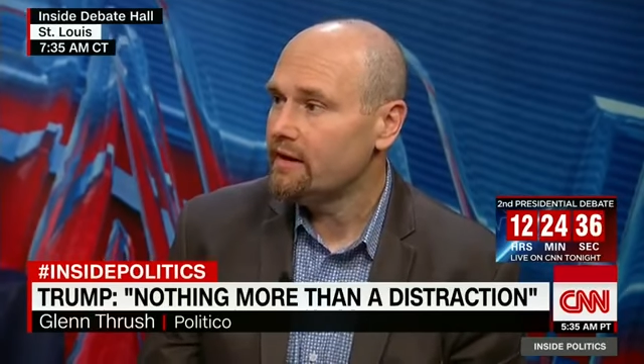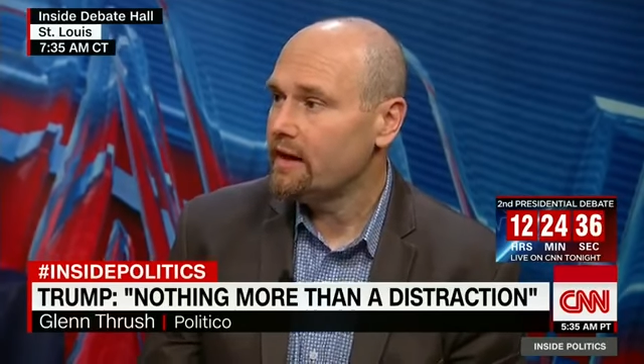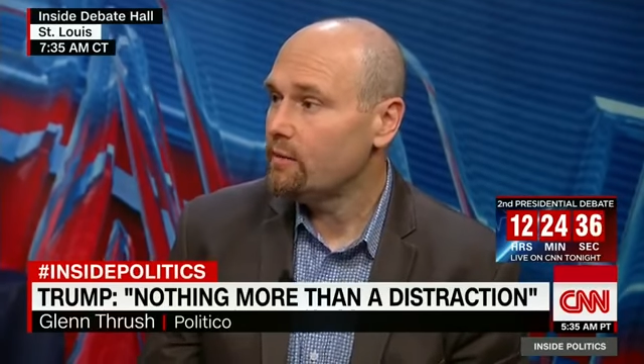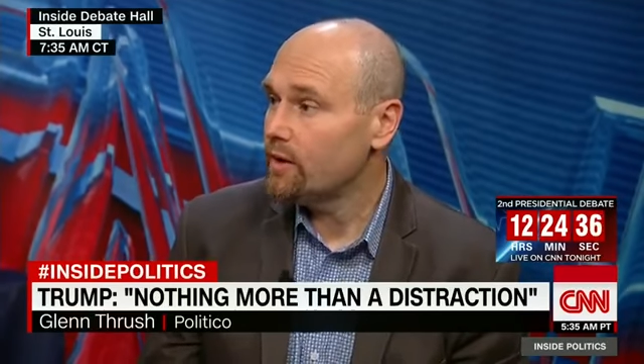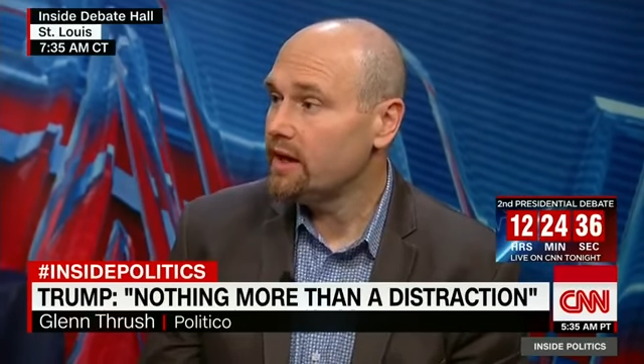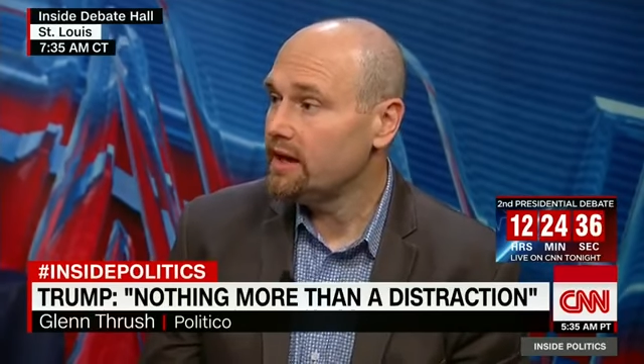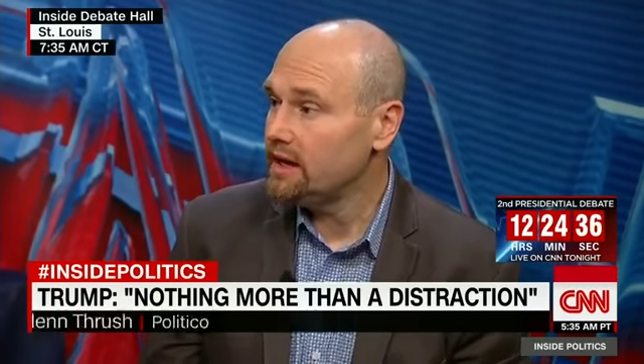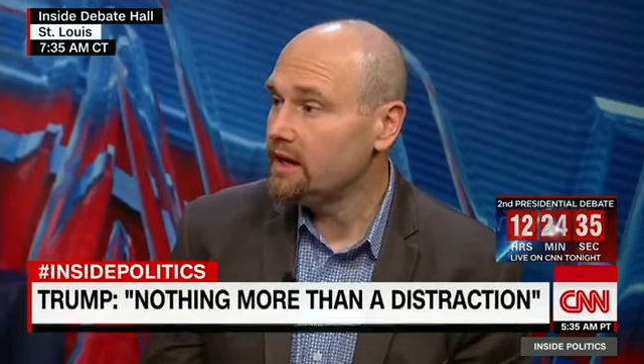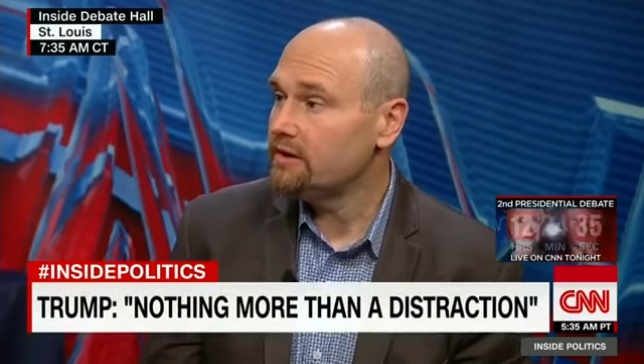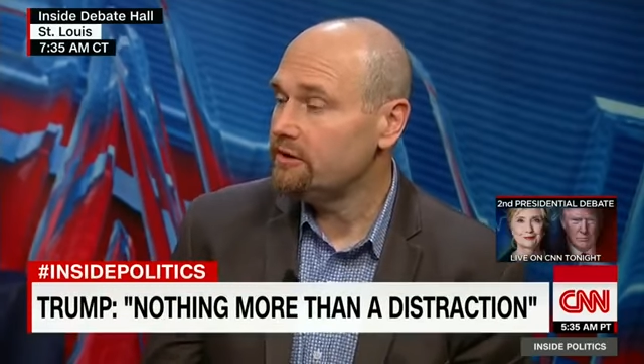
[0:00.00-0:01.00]
And what he
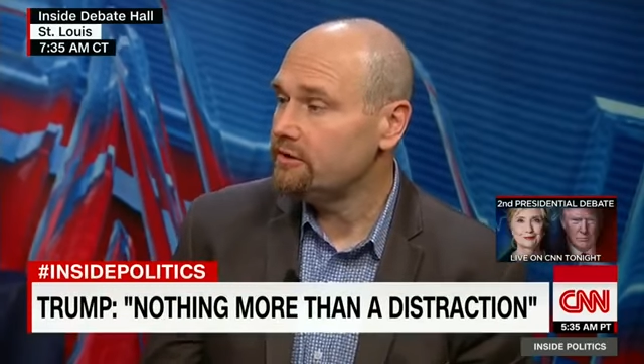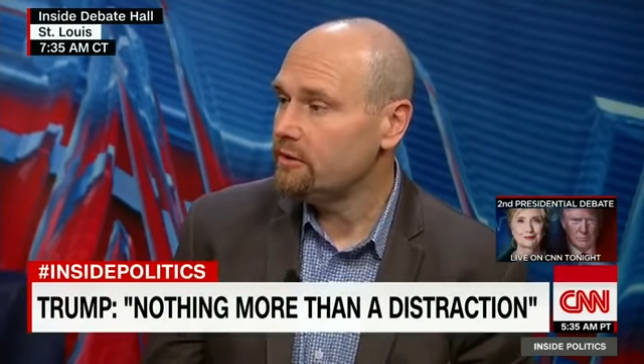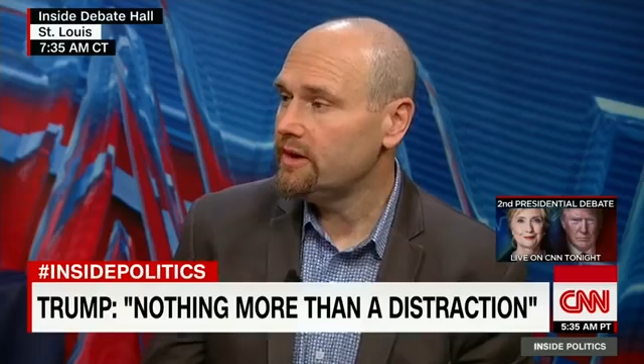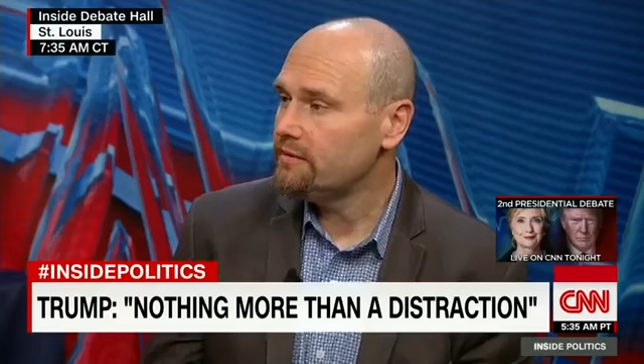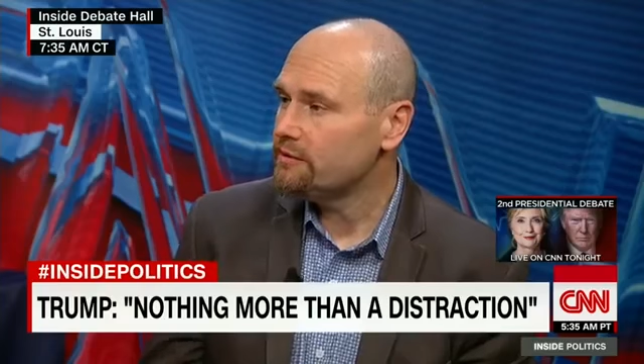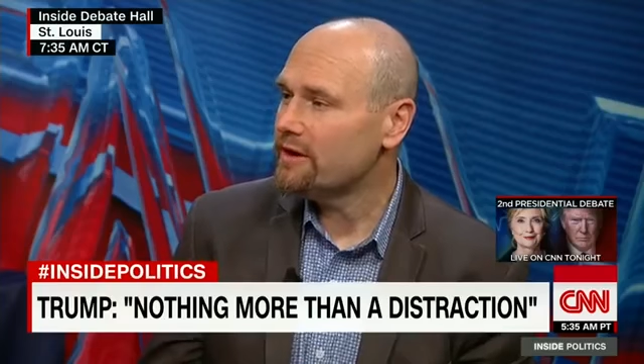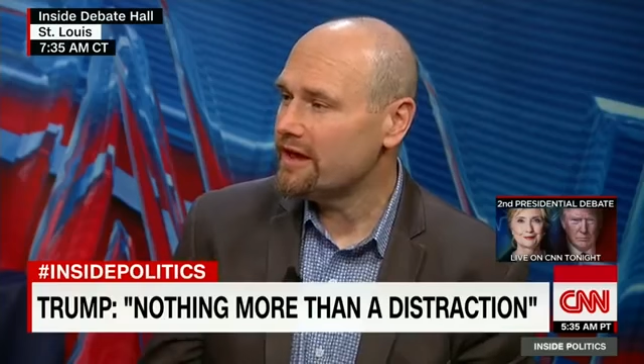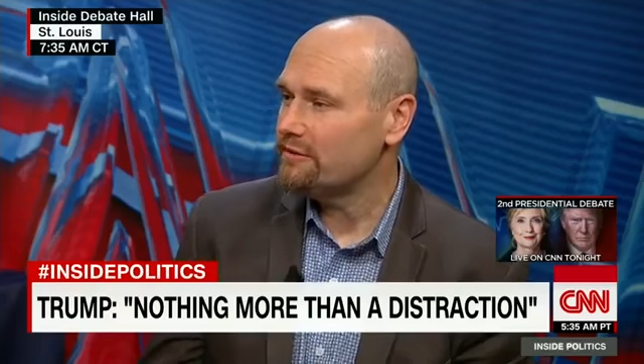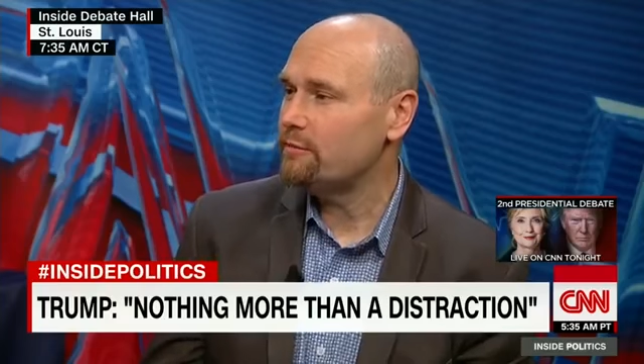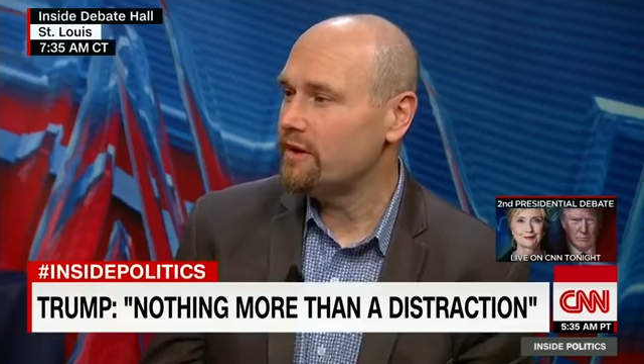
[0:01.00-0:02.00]
needed to do, even during
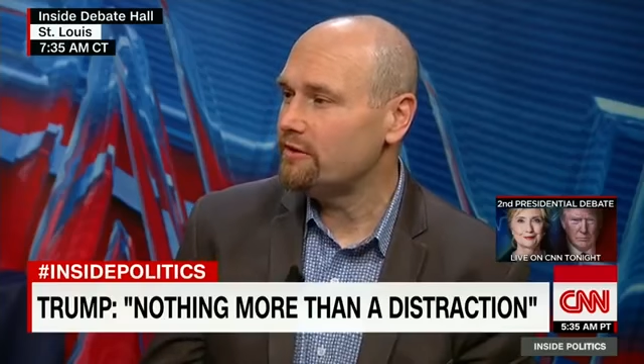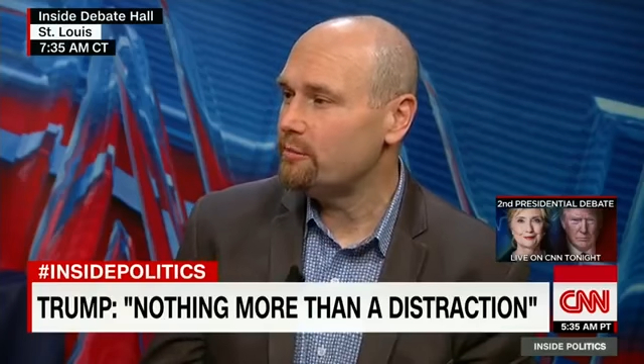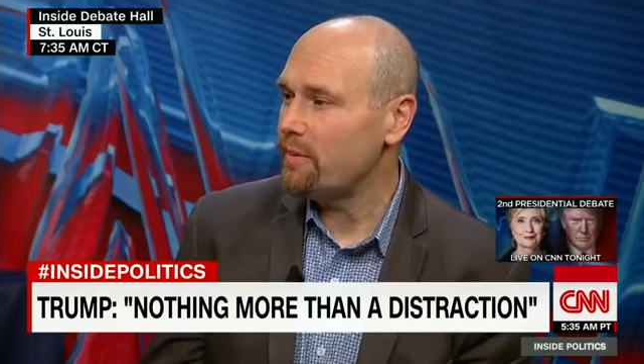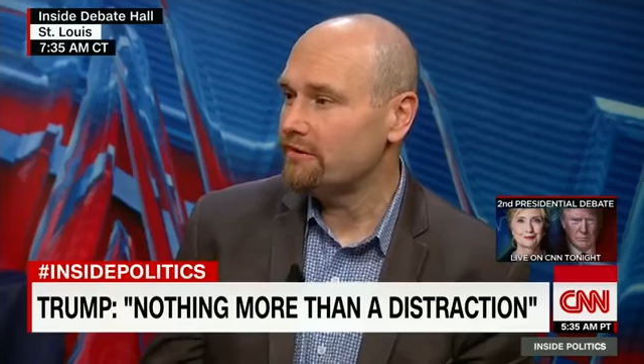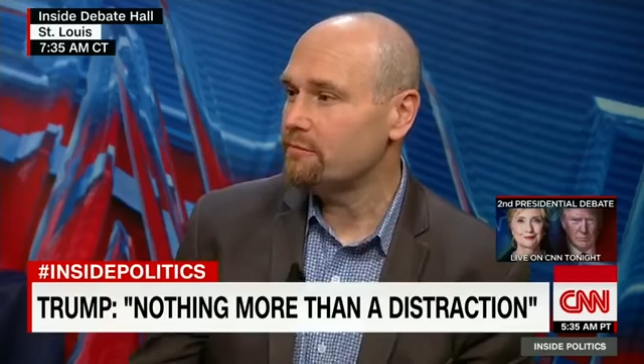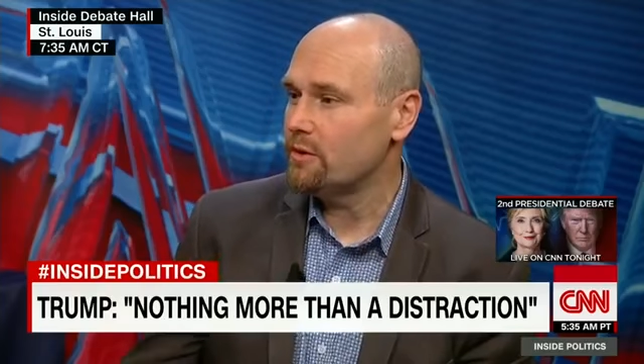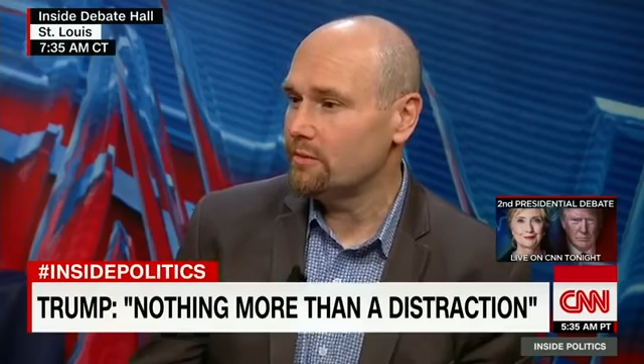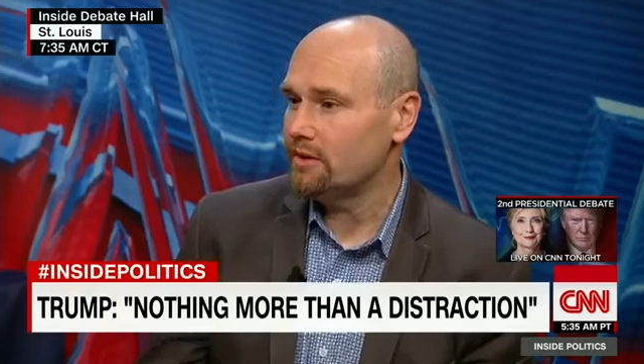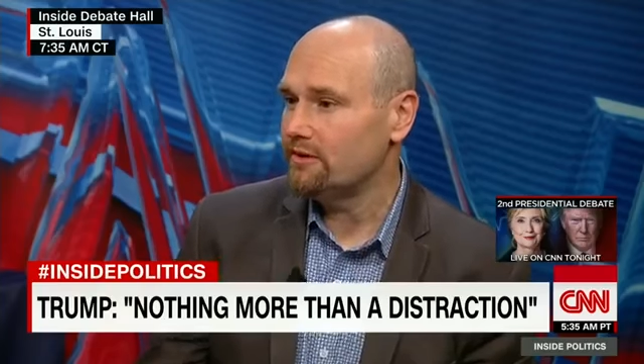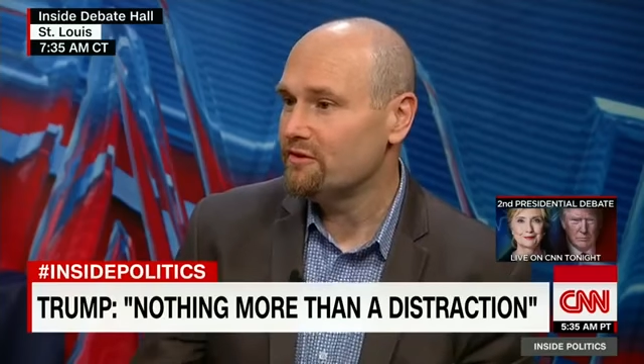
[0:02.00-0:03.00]
his, his best
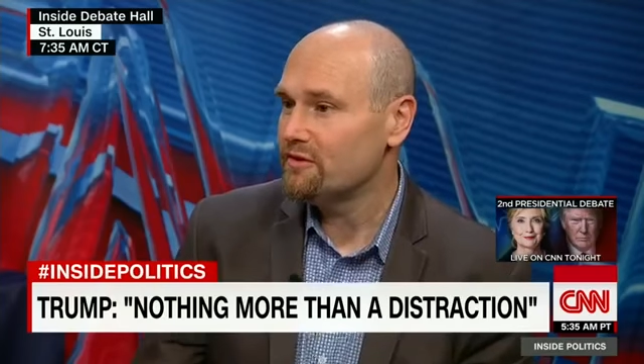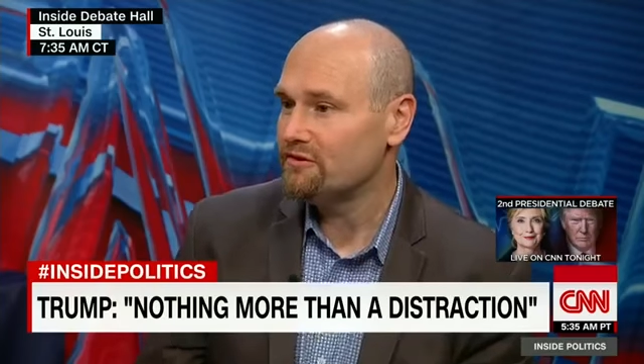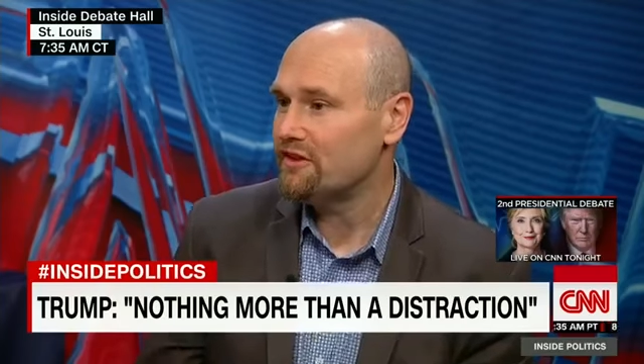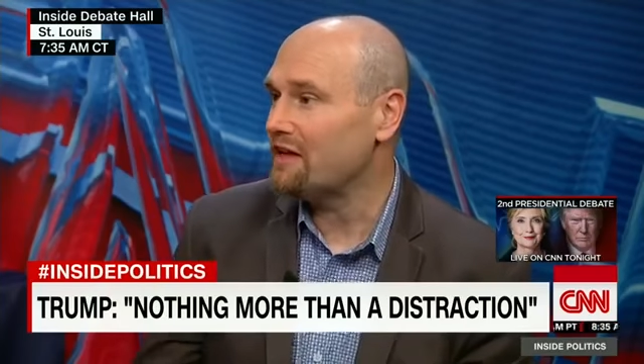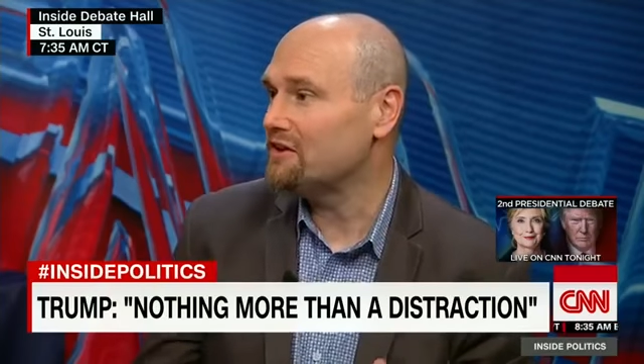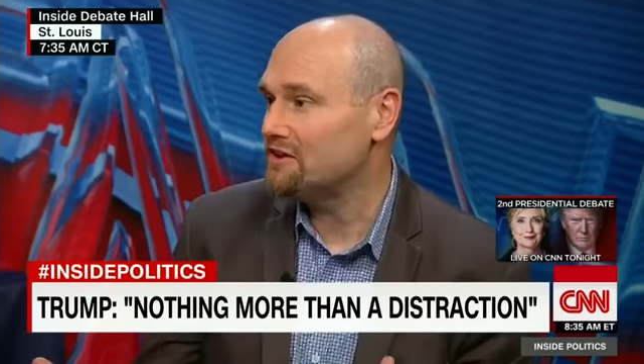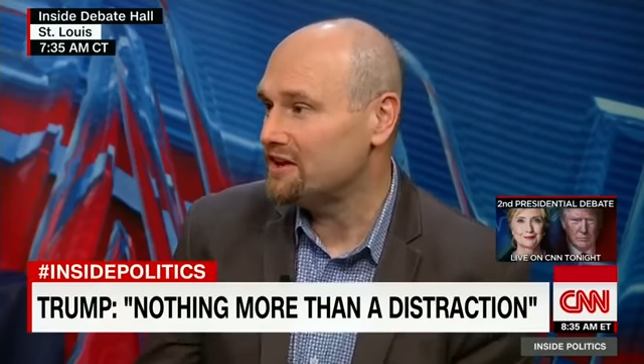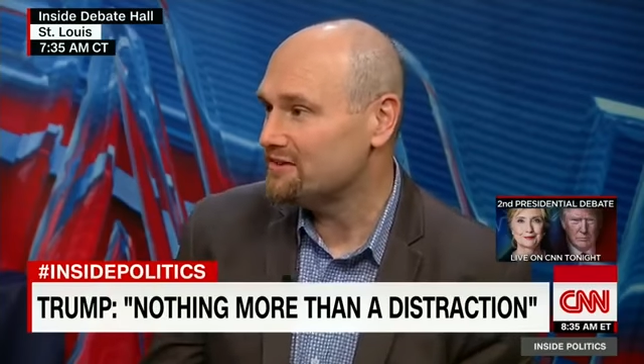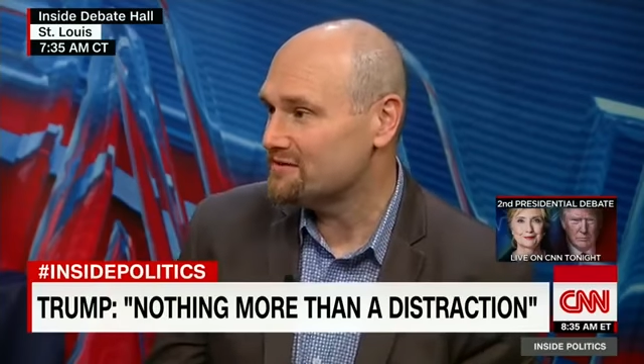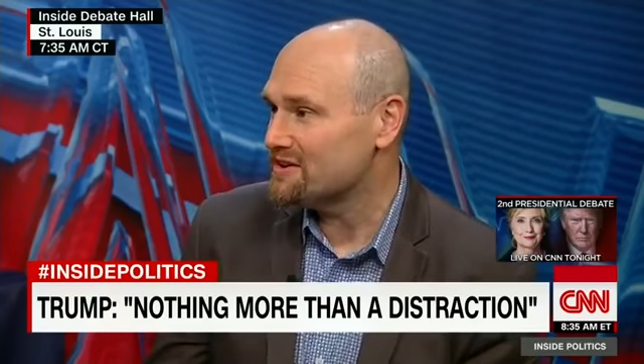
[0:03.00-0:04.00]
moment, his salad
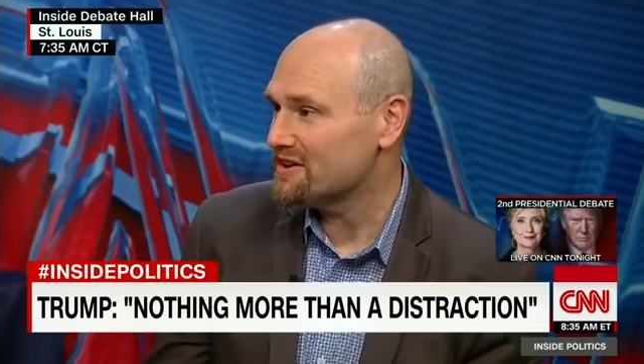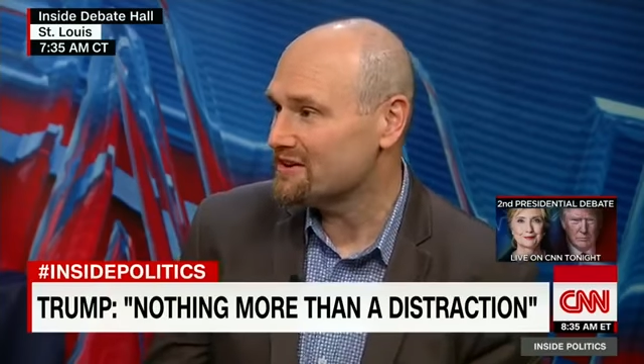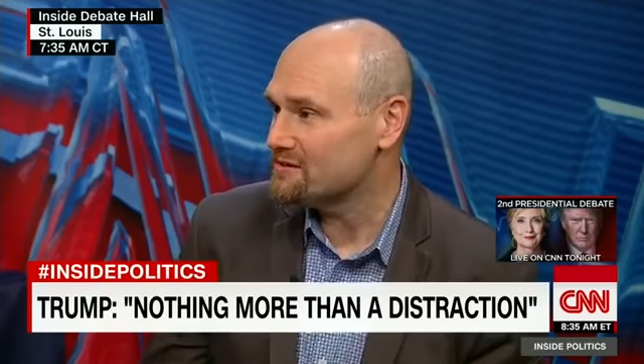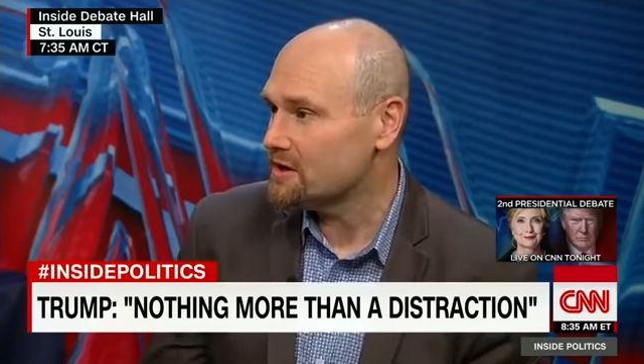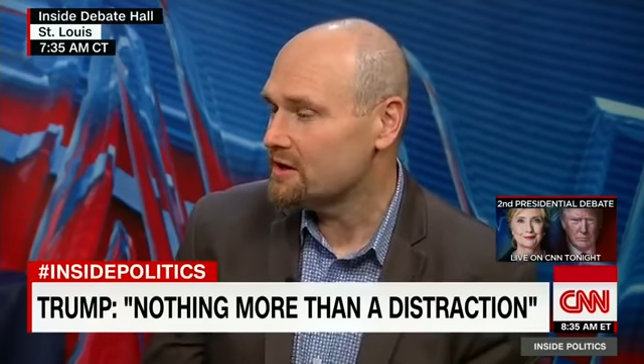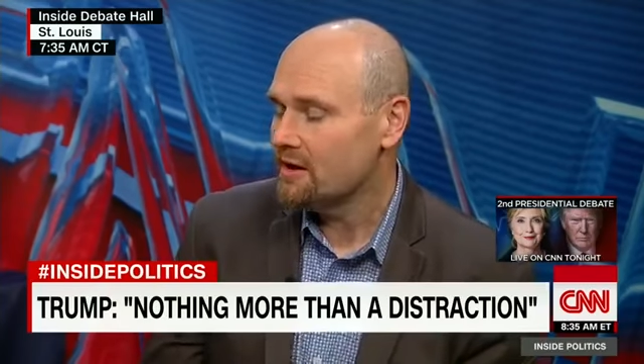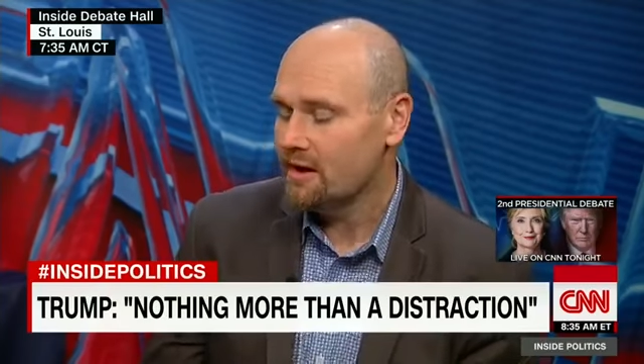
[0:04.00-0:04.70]
days of August, right,